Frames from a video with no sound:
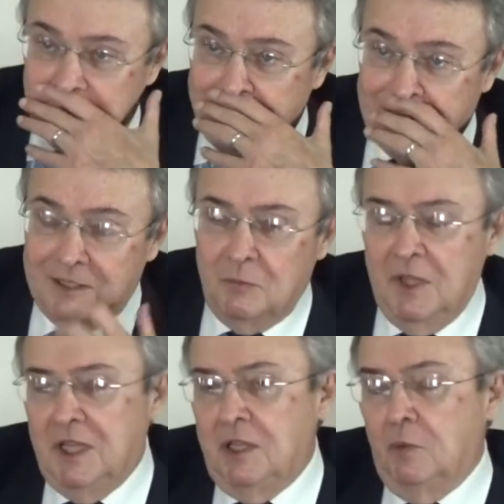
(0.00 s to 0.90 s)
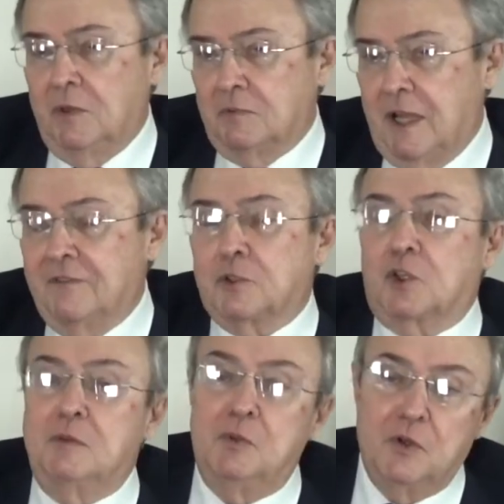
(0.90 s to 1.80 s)
and, uh, you know,
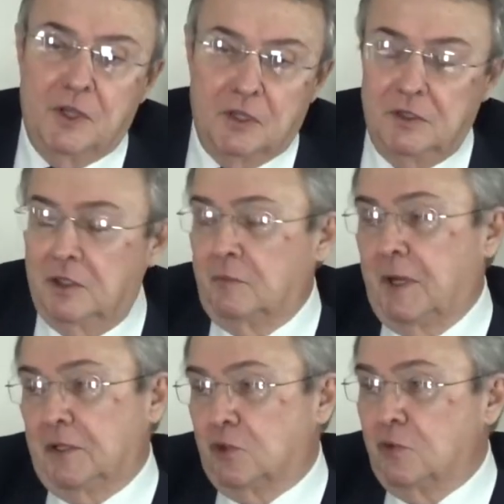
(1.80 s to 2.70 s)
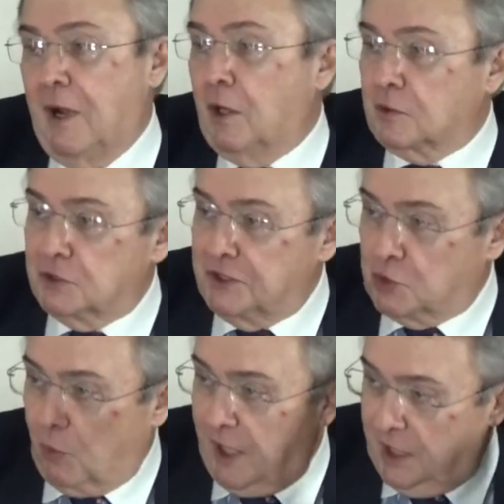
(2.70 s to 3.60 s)
after commuting, you know, about two hours
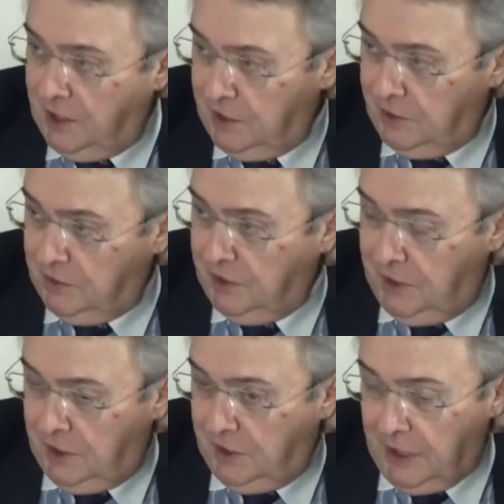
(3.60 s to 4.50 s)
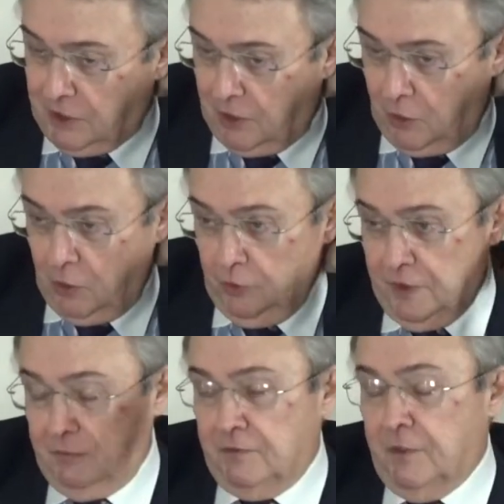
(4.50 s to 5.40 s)
each way, you know, that got
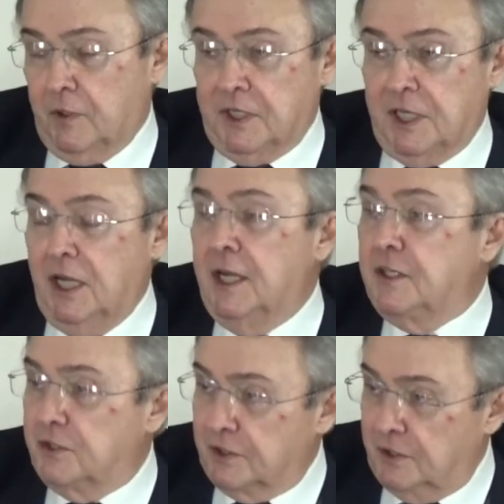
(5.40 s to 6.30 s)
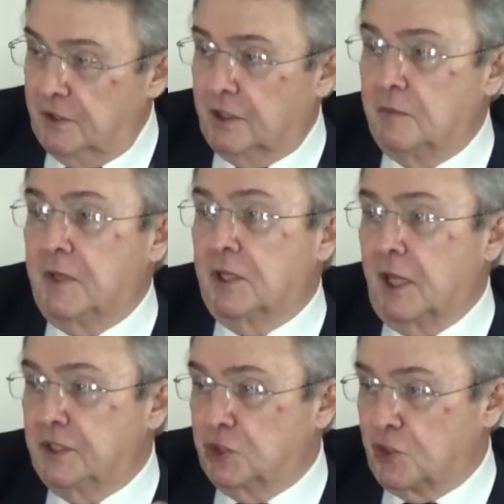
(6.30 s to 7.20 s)
old. And they were very kind to give me a
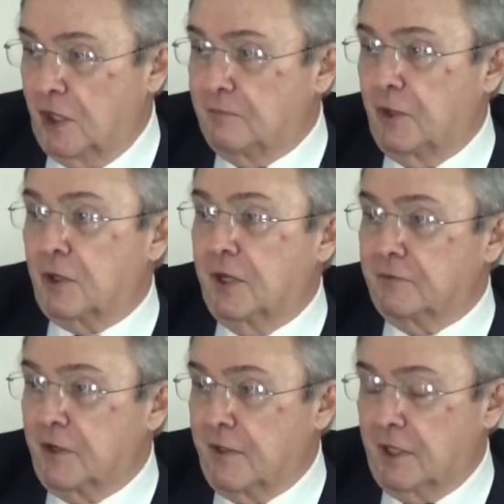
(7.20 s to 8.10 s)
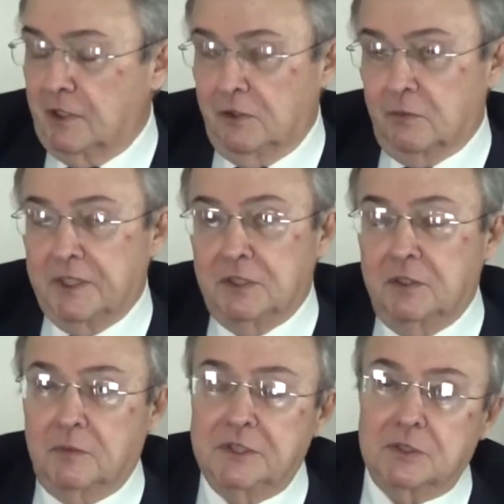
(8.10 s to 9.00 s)
nice job there and everything, and re
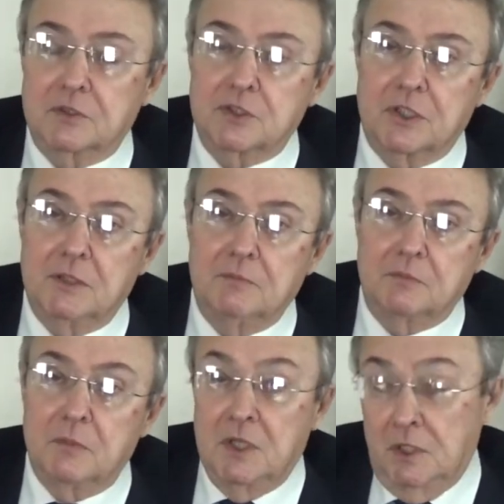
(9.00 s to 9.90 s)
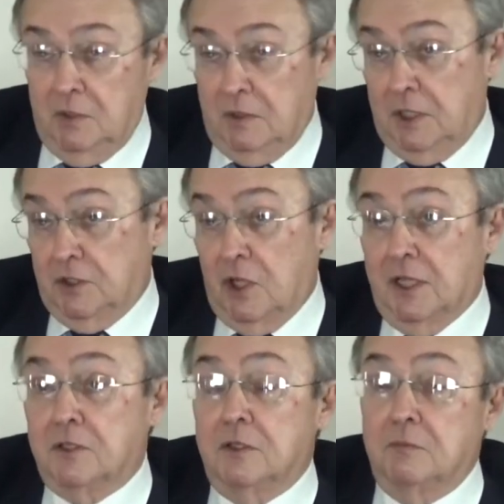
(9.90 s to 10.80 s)
research job, and, and
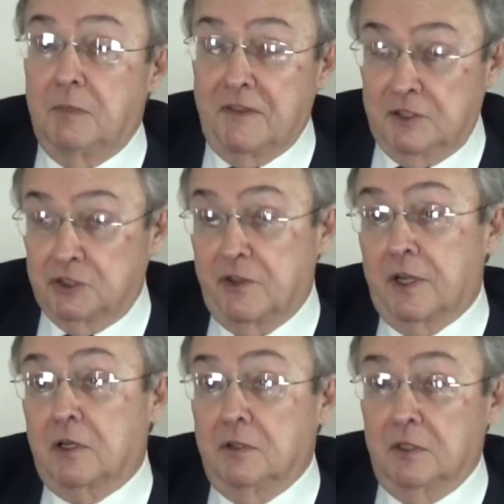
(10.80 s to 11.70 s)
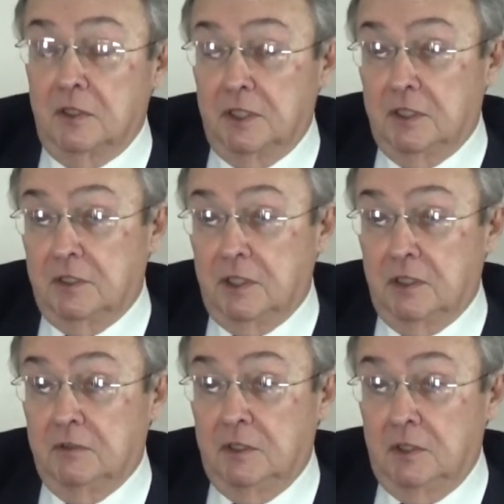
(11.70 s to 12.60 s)
taught methods there, and, and
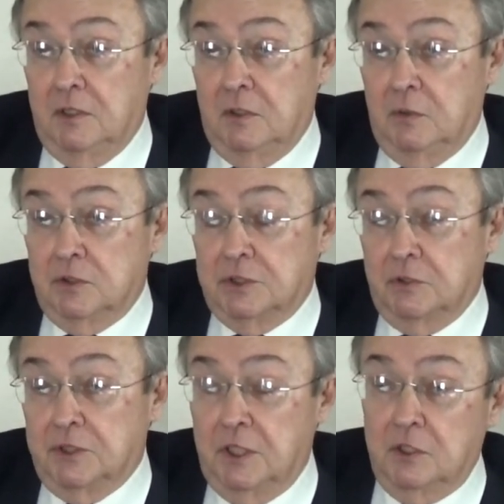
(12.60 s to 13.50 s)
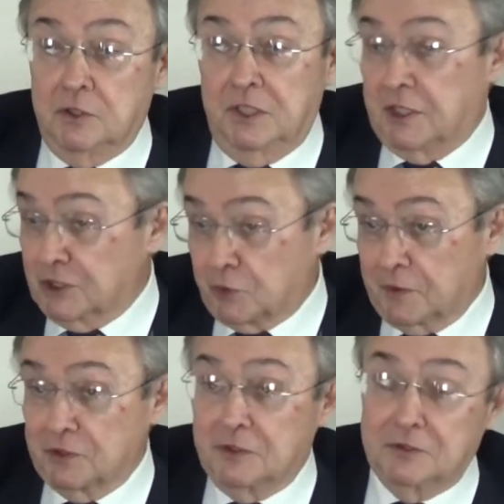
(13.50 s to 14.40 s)
uh, sociolo
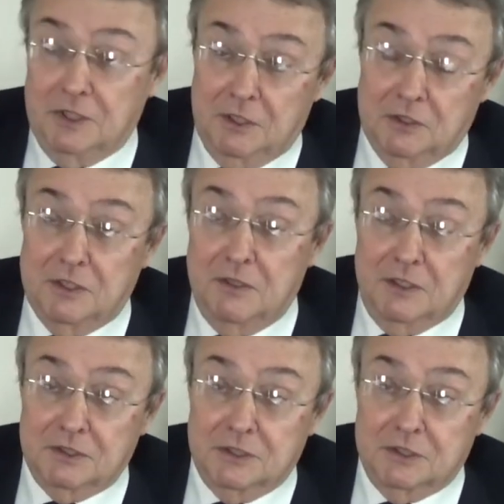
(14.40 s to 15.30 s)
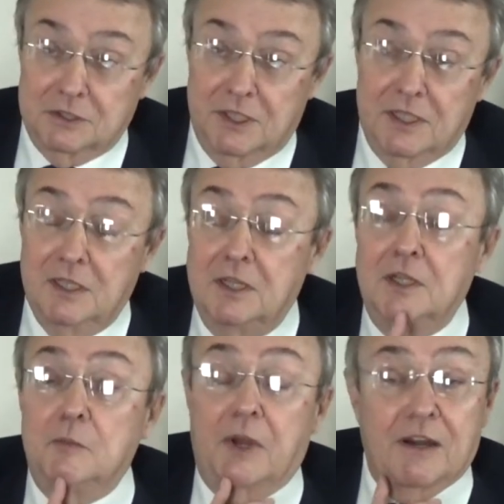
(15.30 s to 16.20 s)
industrial sociology, things such as that.
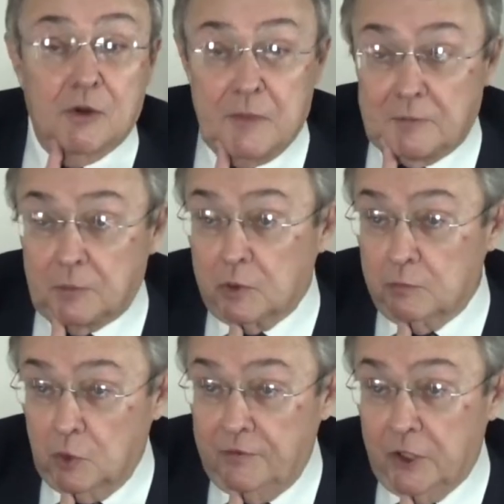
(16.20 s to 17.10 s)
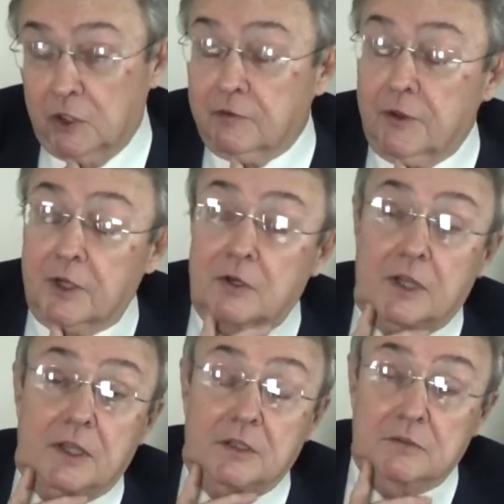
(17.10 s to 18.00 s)
But I remember moving over there,
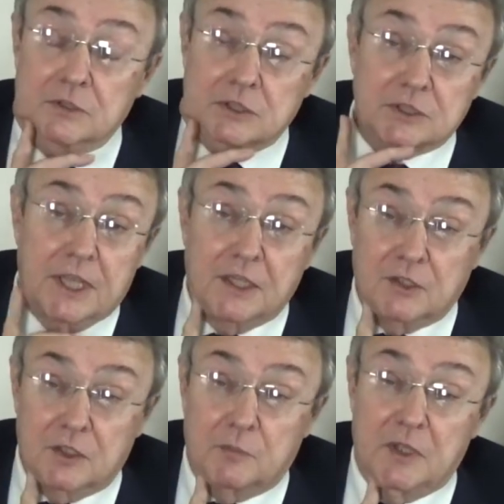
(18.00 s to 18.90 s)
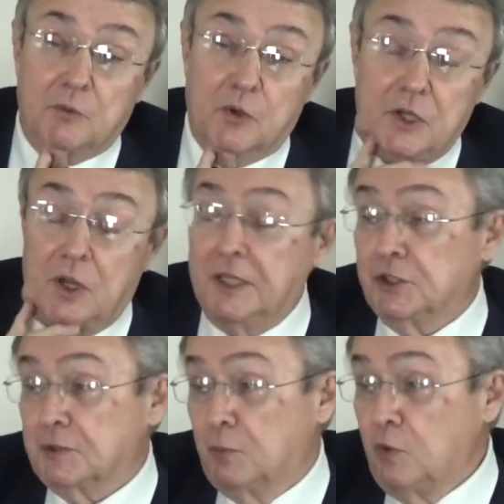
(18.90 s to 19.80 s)
and I was saying to the people, you know, I
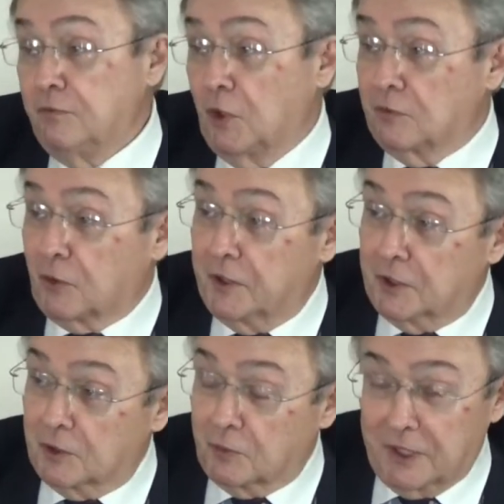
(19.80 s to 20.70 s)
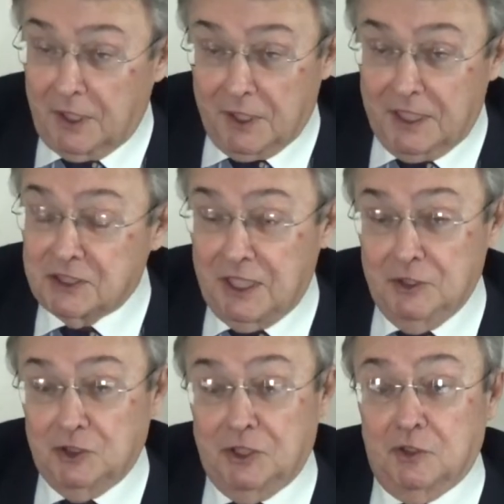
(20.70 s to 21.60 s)
just moved over here. We got a nice
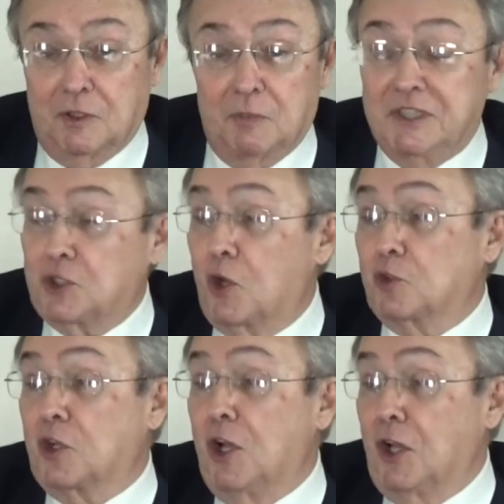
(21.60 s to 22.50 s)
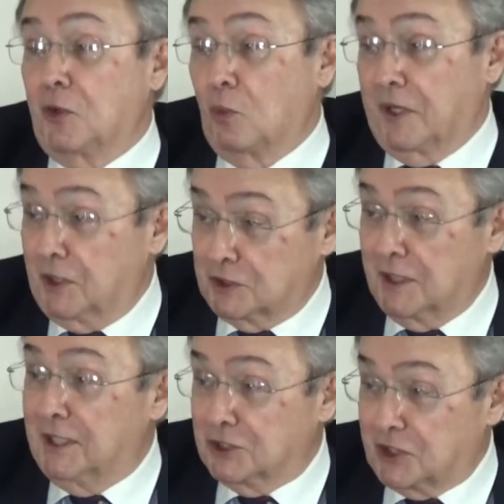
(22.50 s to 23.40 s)
house in place called Collinwood,
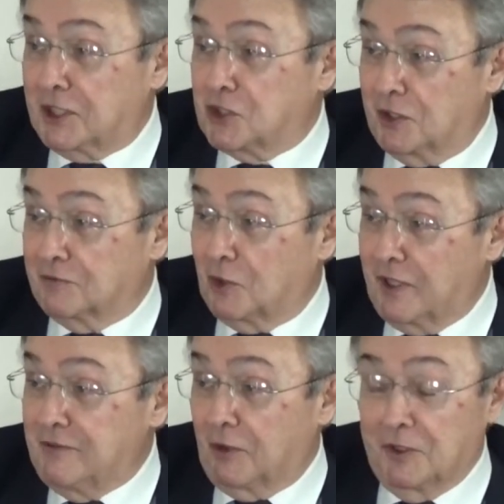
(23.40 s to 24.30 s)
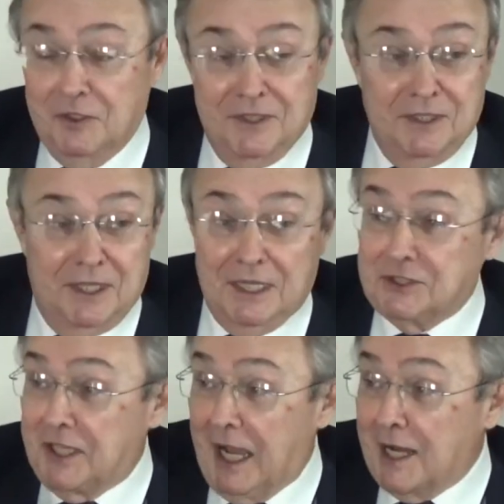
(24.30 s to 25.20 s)
this section of Cleveland. Okay. And
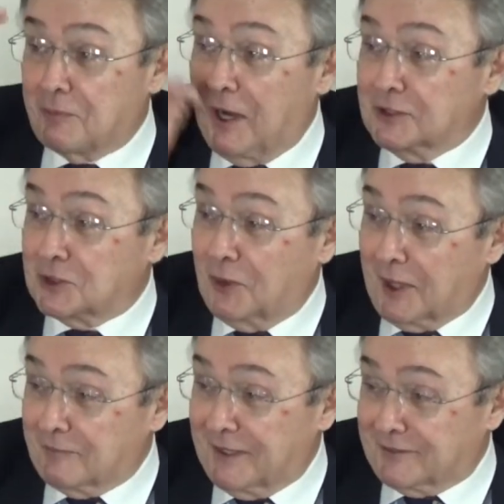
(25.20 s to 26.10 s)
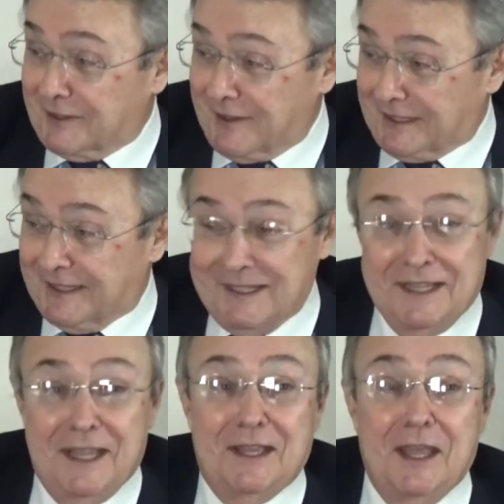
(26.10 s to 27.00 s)
I see eyebrows going up and everything.
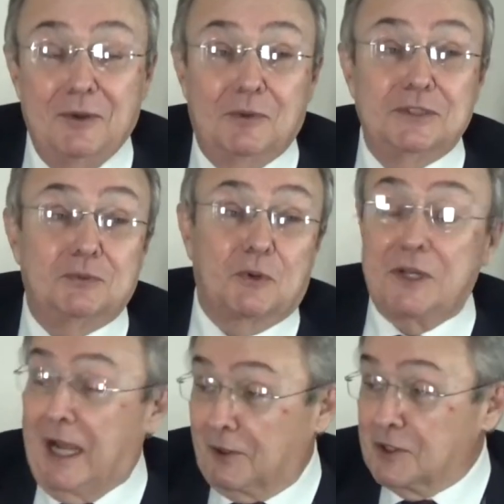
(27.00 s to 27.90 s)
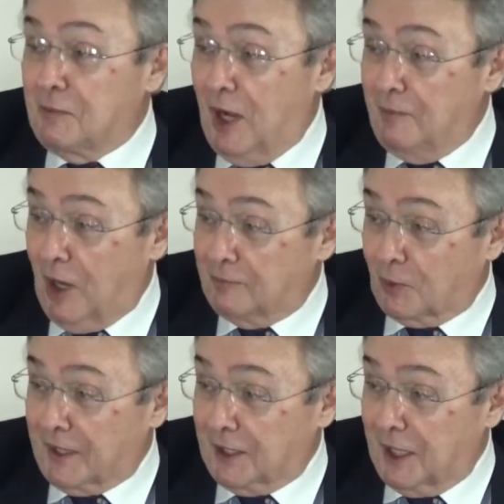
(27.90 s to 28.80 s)
And that was where the Irish mob
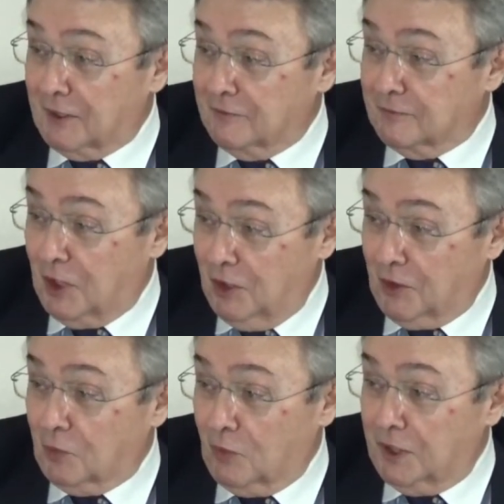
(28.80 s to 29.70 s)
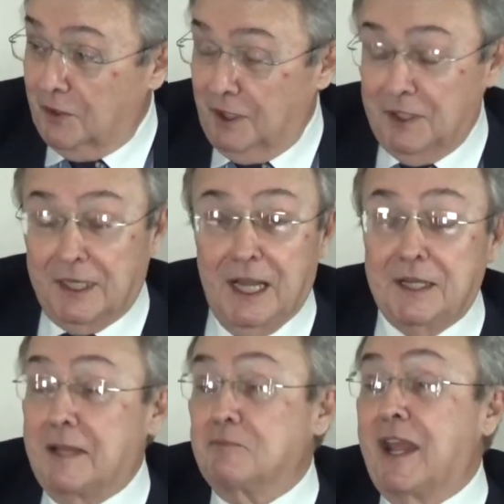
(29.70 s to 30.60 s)
operated out of Collinwood. And a
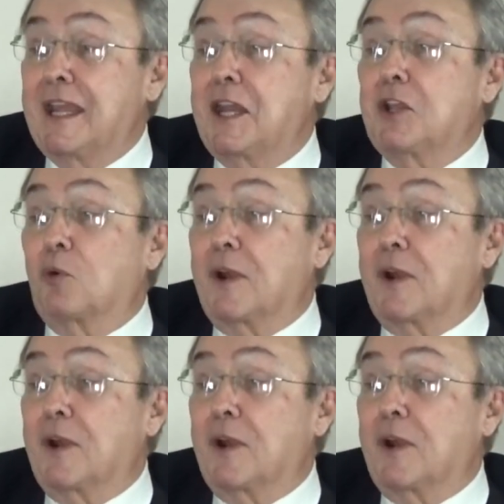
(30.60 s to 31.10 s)
guy mm-hmm. named Danny